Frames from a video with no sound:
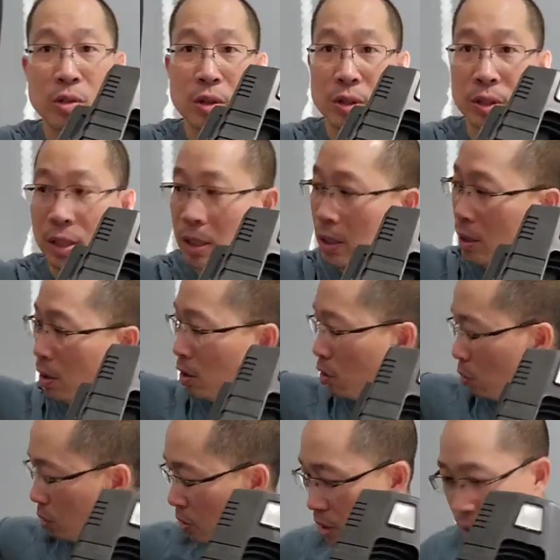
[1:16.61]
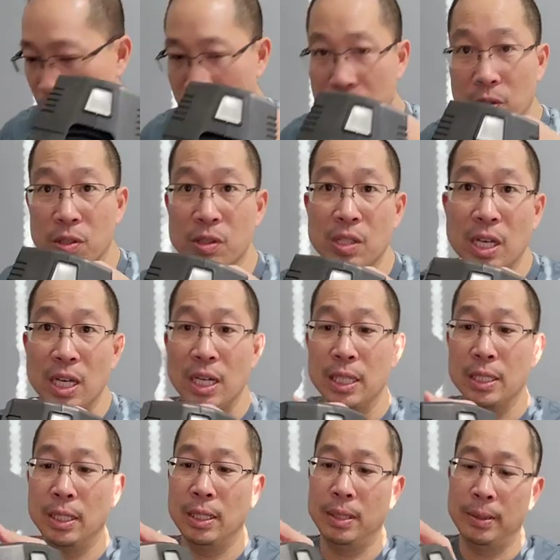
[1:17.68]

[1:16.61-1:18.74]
nothing in here, so we'll set this to the side.